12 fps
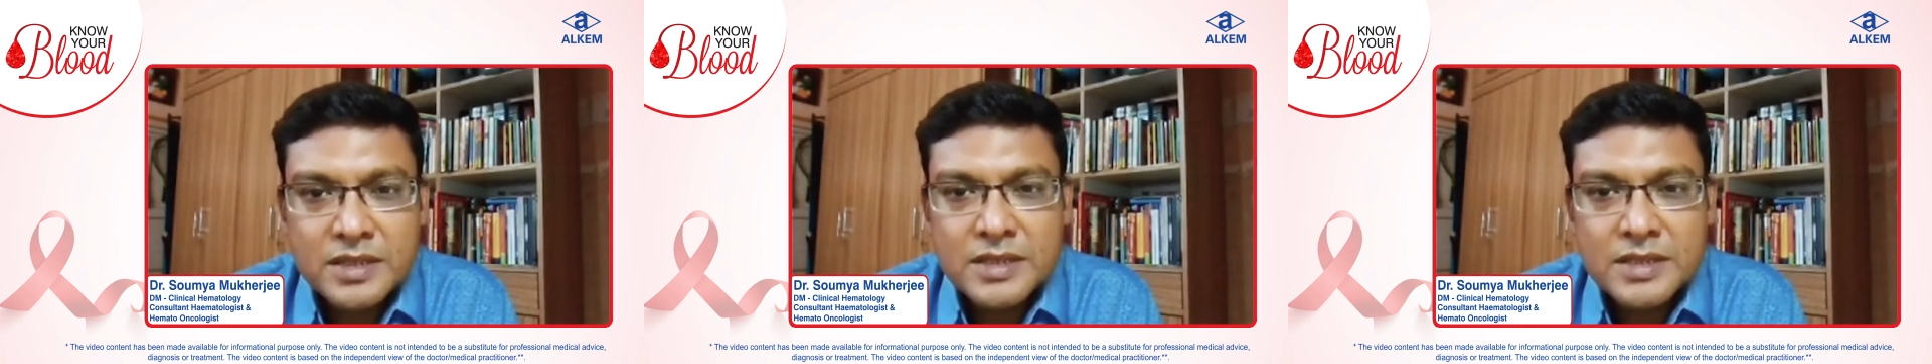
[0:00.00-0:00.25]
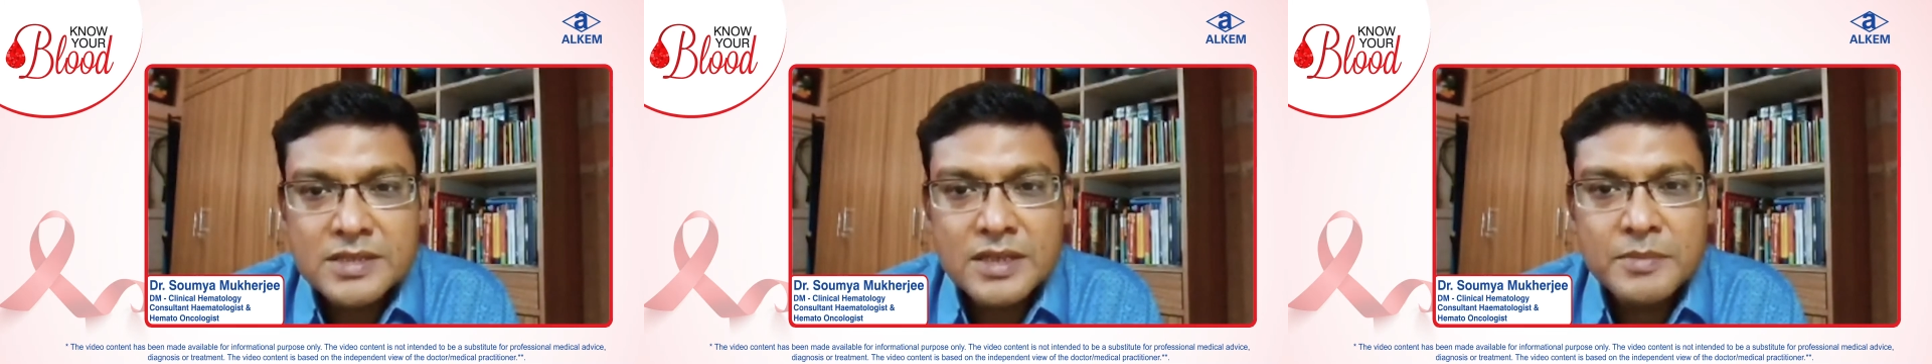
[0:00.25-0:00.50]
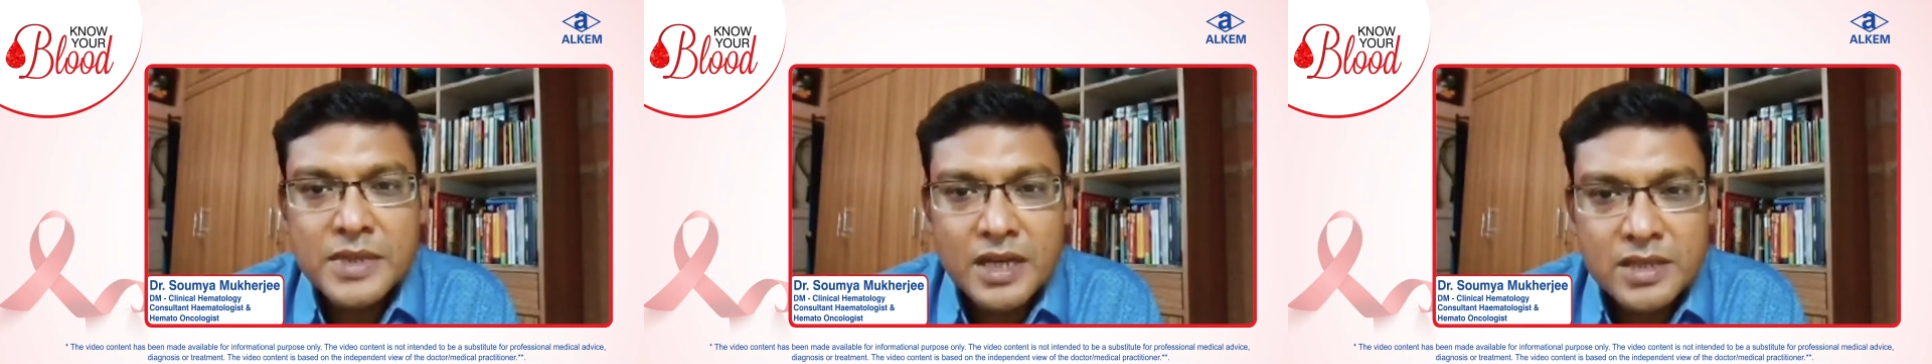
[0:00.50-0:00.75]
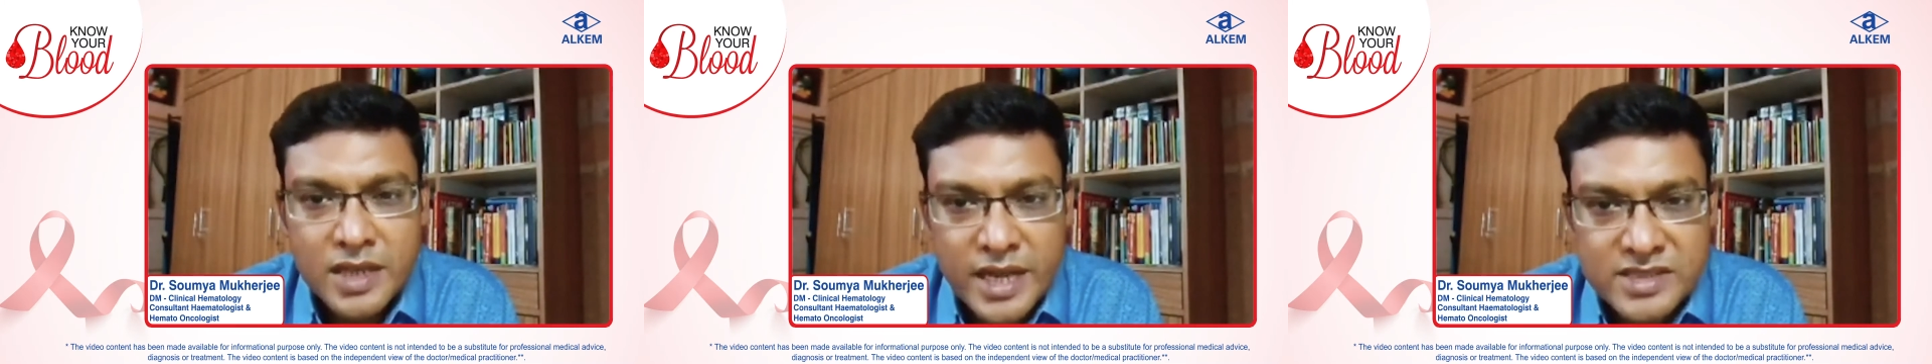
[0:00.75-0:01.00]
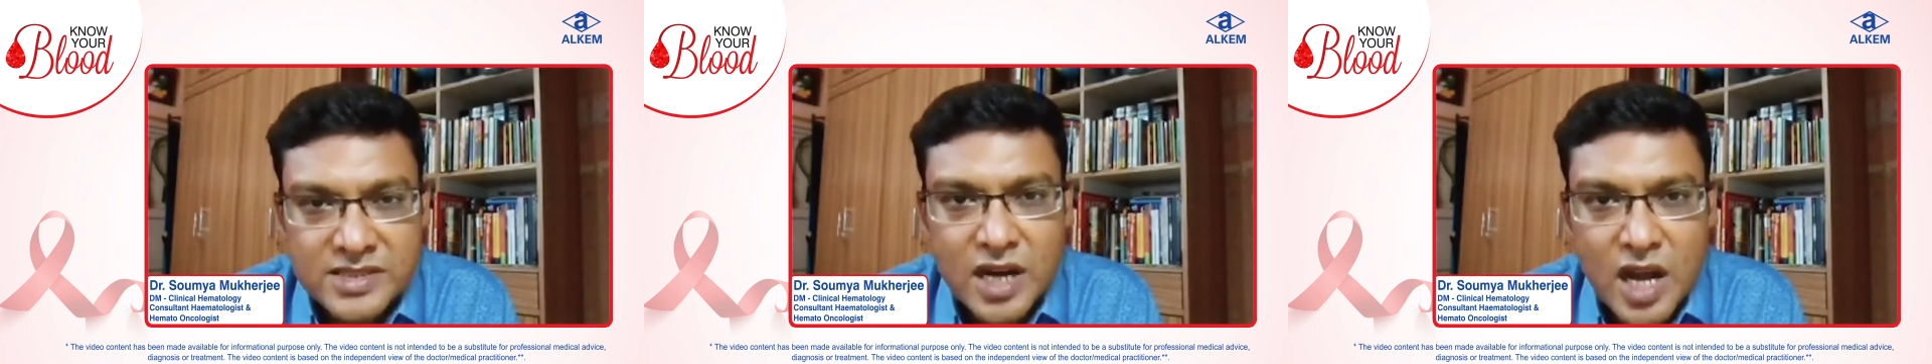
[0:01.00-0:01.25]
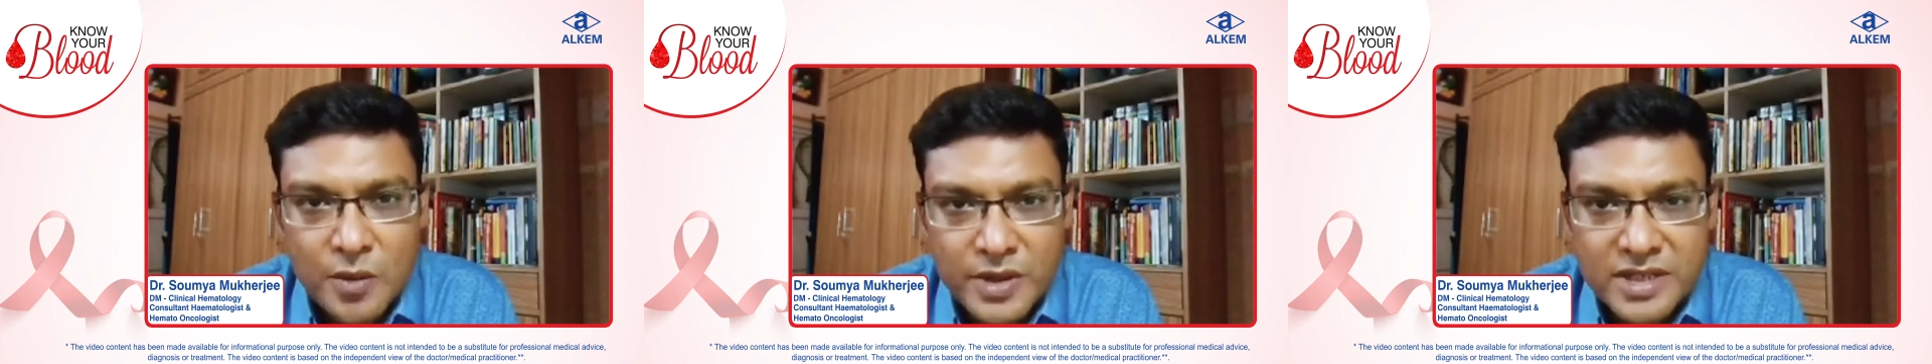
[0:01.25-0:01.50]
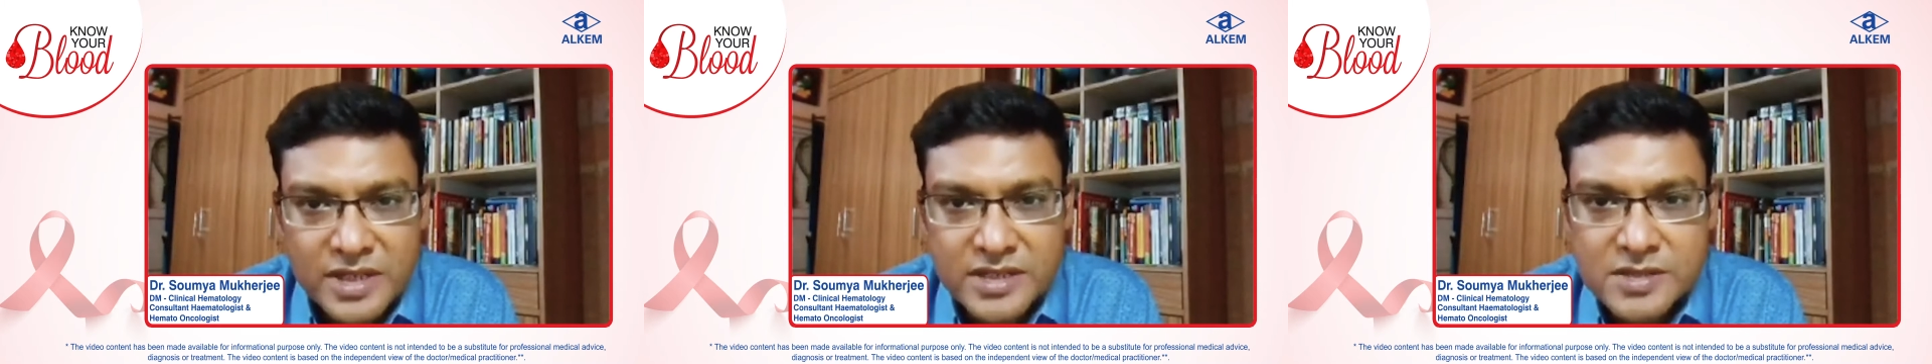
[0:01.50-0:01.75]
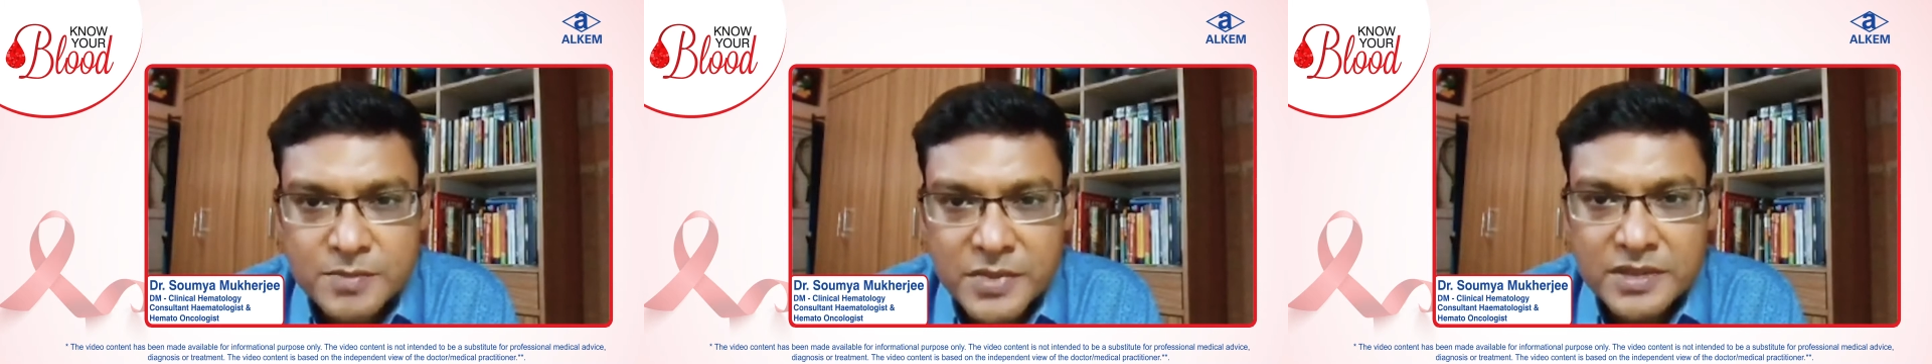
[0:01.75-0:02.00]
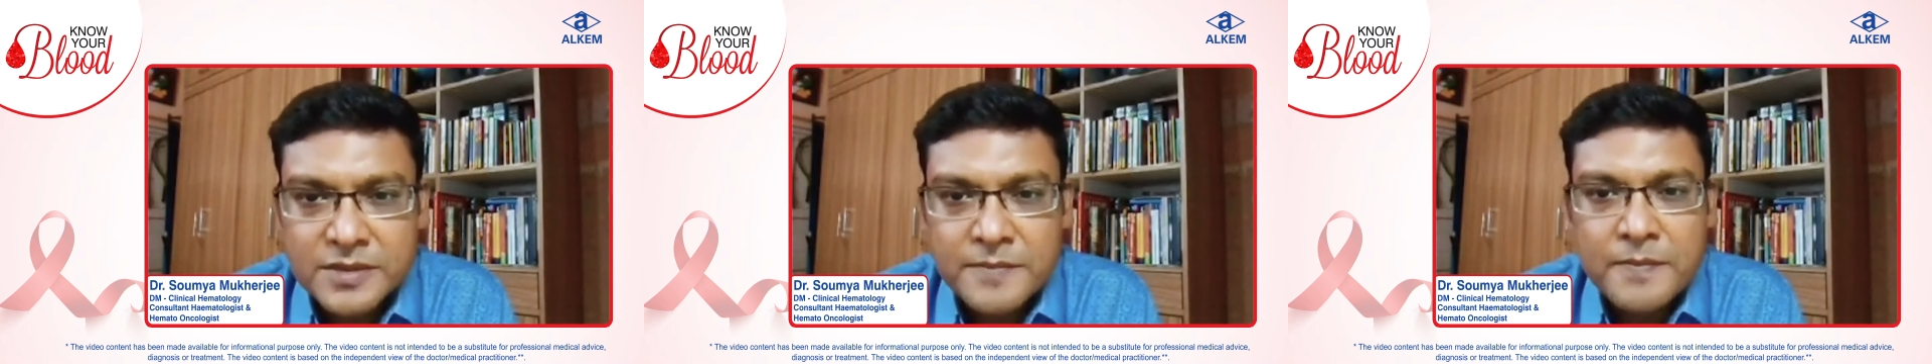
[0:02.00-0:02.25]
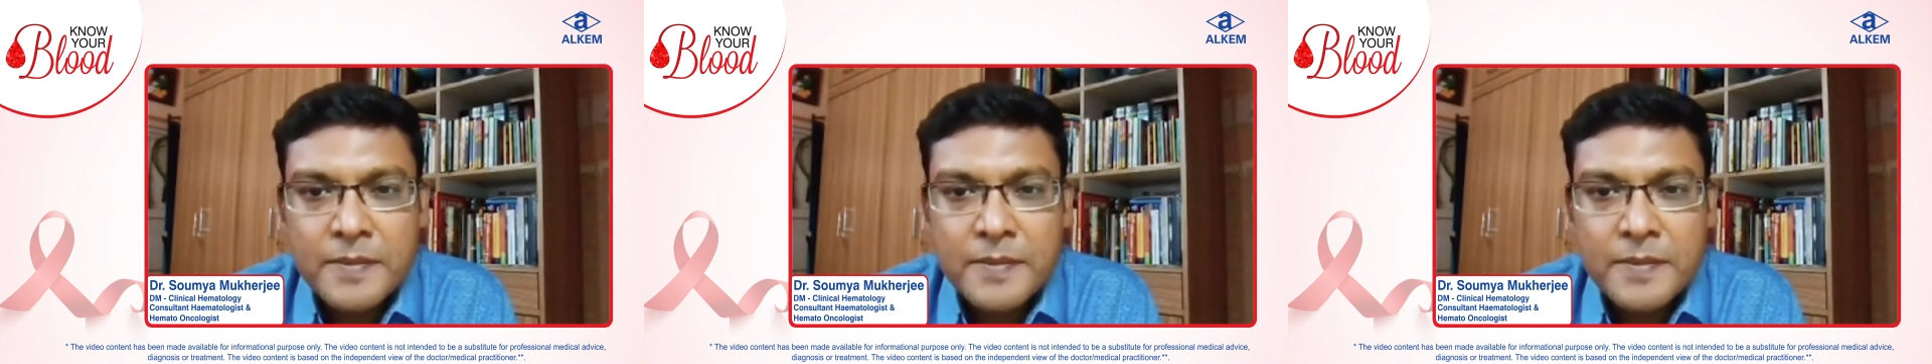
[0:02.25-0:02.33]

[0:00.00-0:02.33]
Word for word: is the blood cancer awareness month.